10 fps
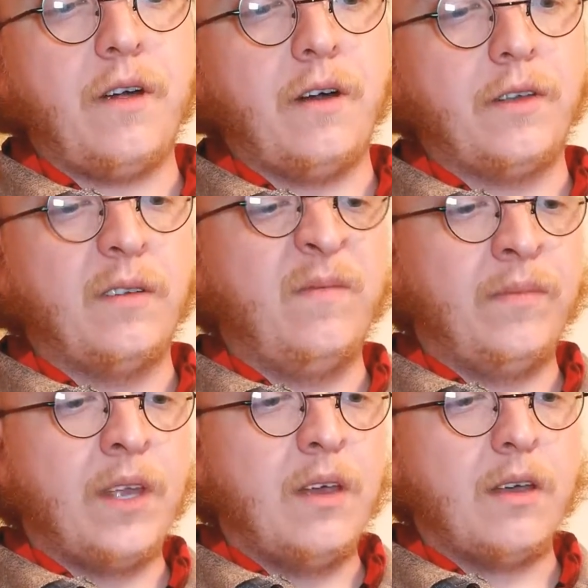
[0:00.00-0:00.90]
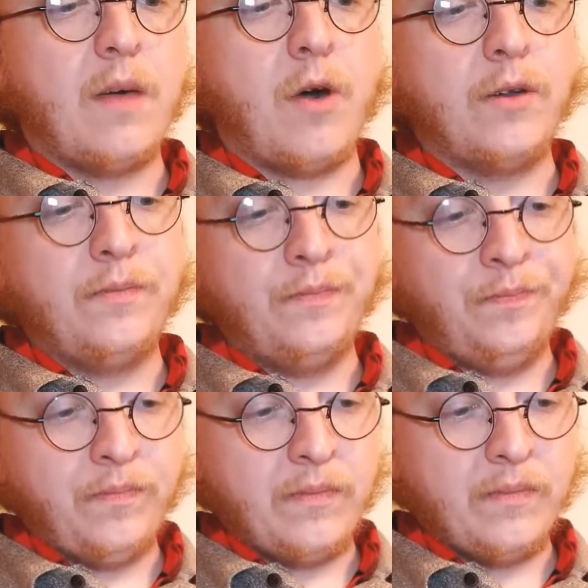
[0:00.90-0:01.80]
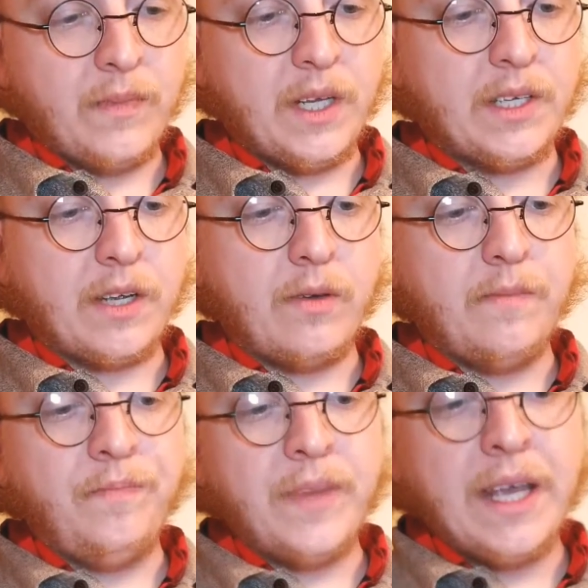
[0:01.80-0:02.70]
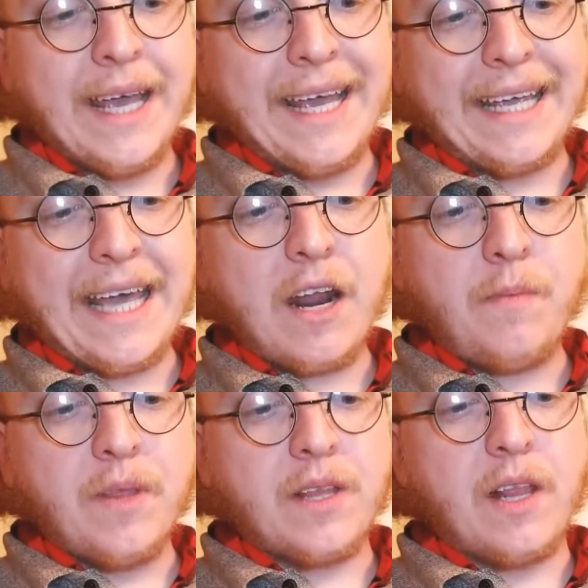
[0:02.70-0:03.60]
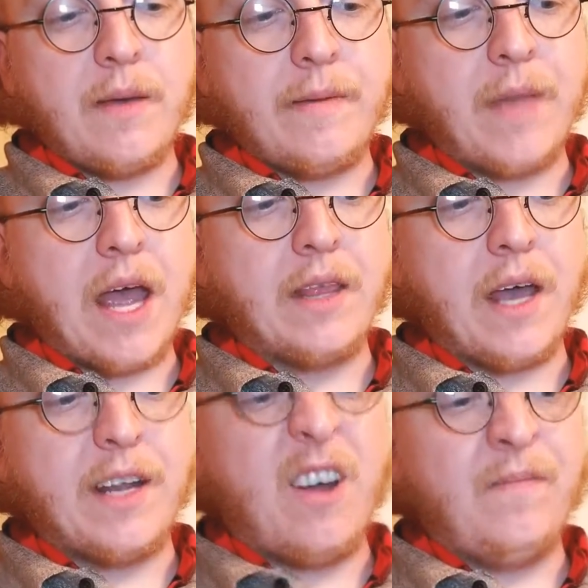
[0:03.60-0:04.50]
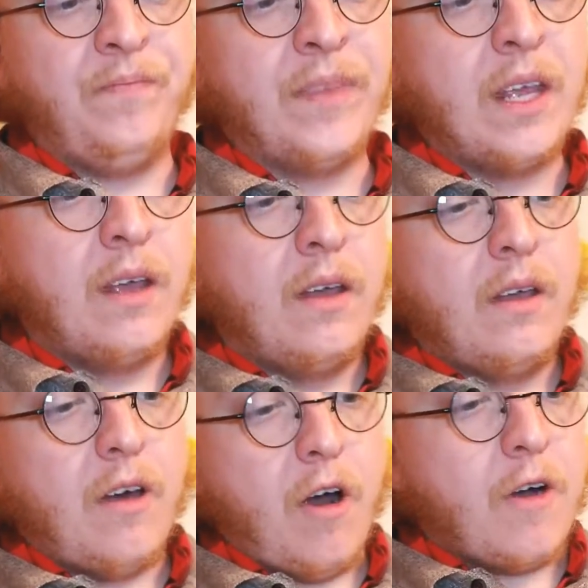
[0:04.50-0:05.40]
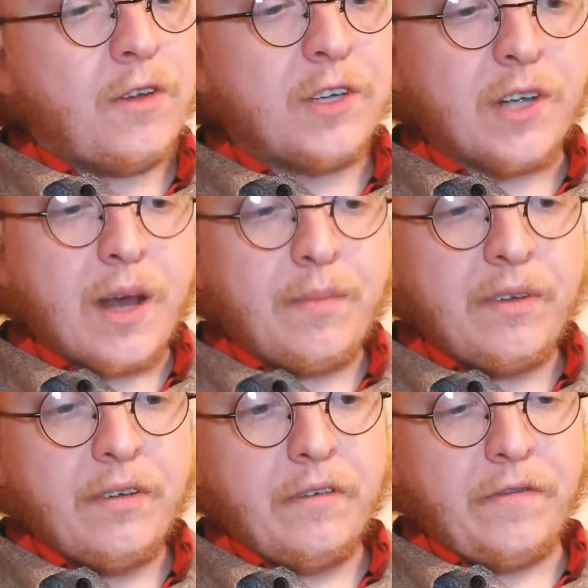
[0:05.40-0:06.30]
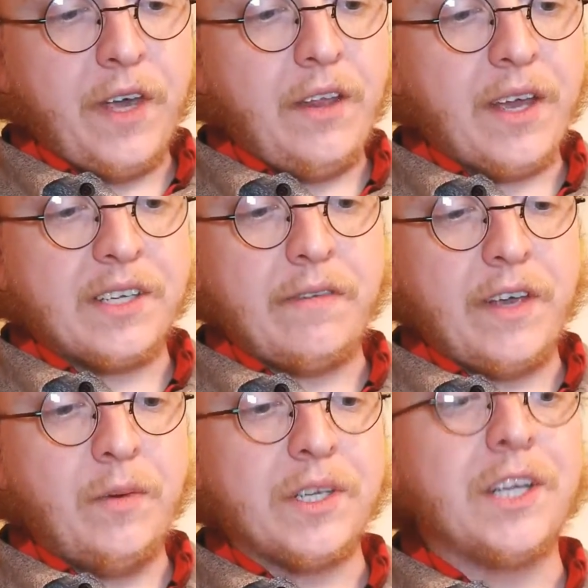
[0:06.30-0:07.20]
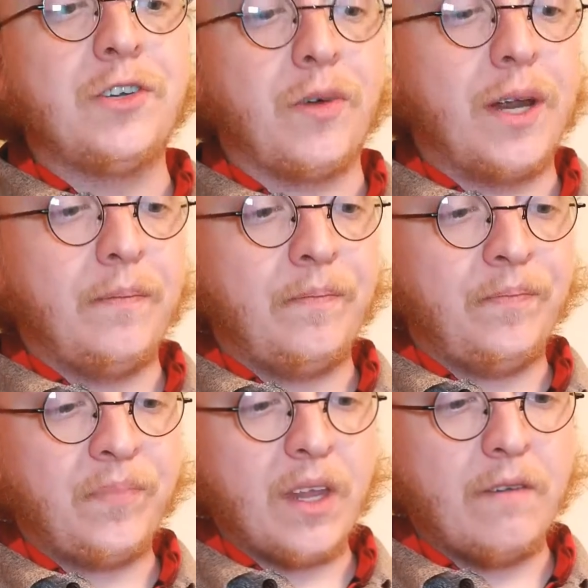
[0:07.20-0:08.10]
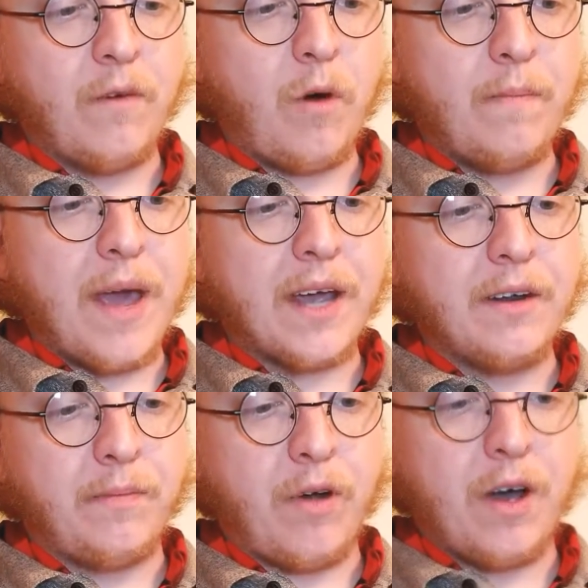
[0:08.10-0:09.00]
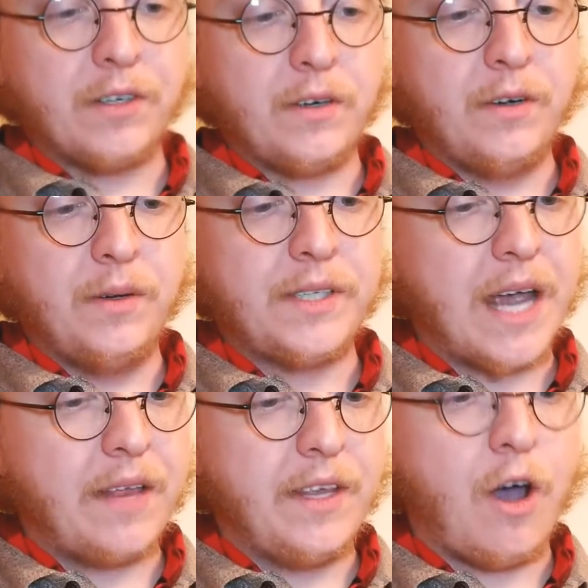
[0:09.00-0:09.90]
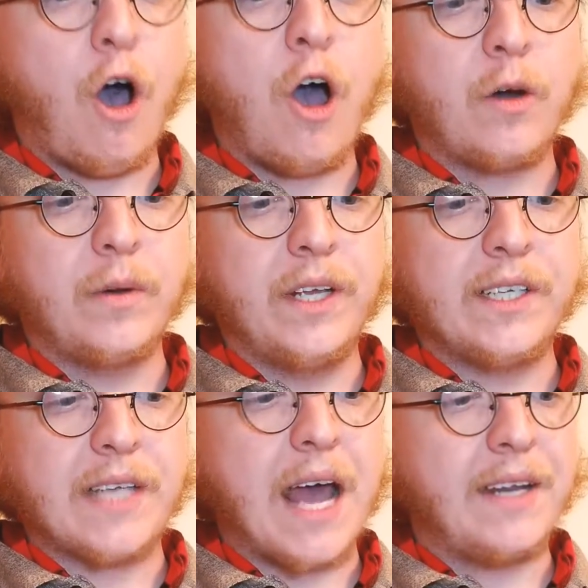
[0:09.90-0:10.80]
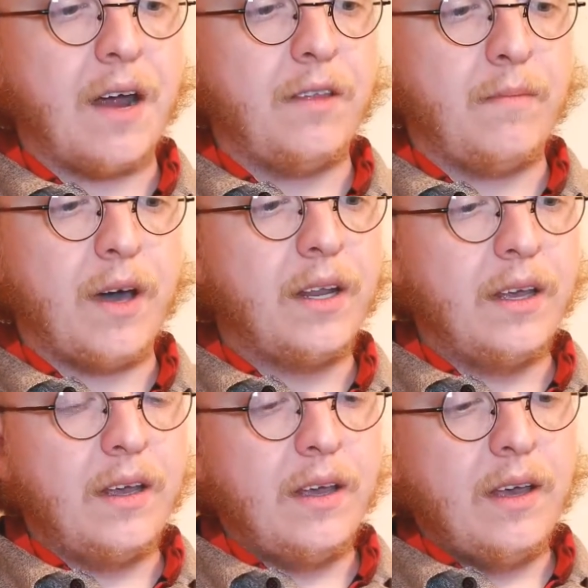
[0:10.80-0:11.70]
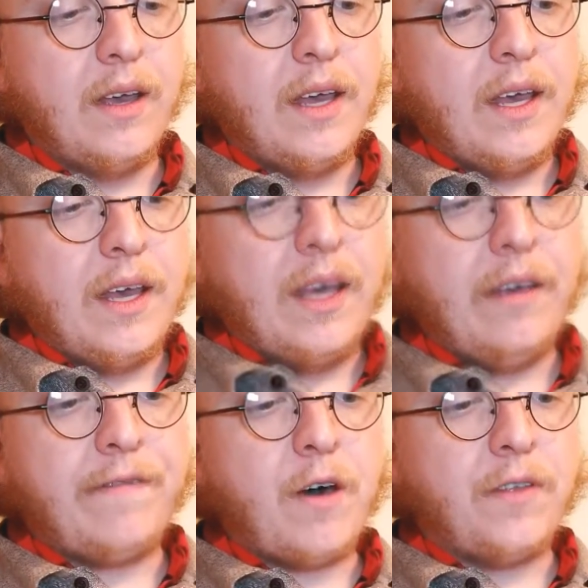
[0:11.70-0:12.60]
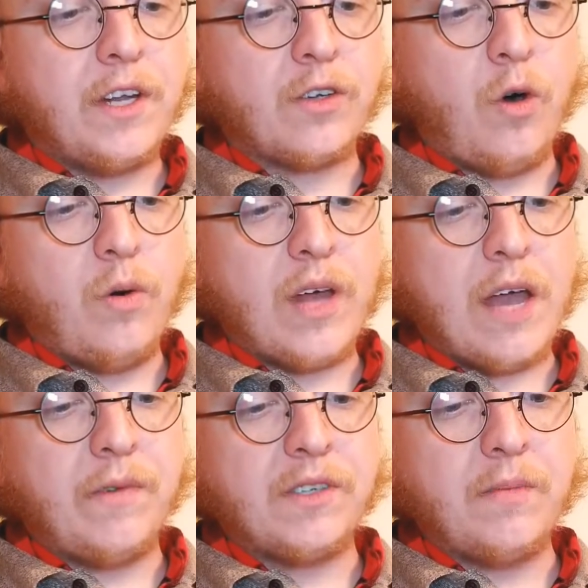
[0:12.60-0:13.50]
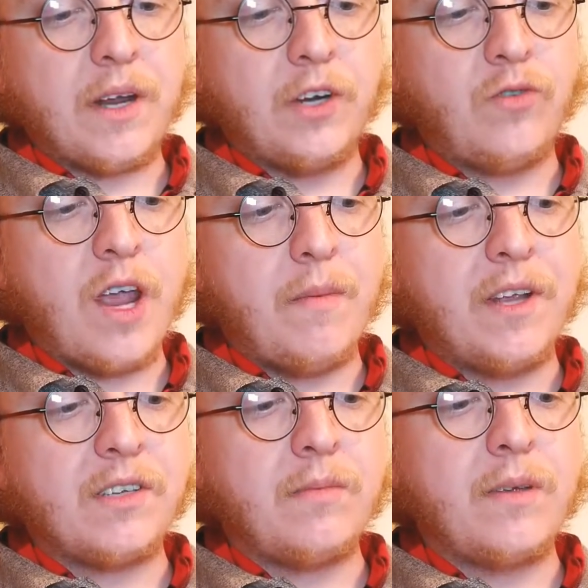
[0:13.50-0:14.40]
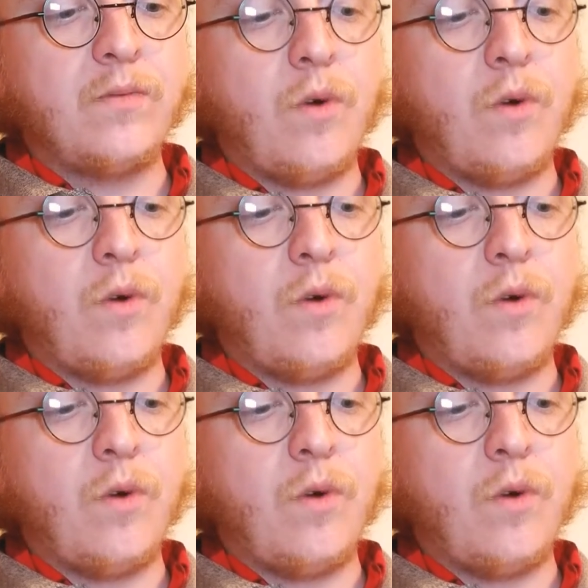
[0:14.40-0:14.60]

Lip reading: to Arthur. "Come on," he said to him. "Get up and let the man lie down." Arthur stood up, feeling as if he was in a dream. Ford beckoned to Prosser, who sadly, awkwardly sat down in the mud. He felt that his whole life was some kind of dream, and he sometimes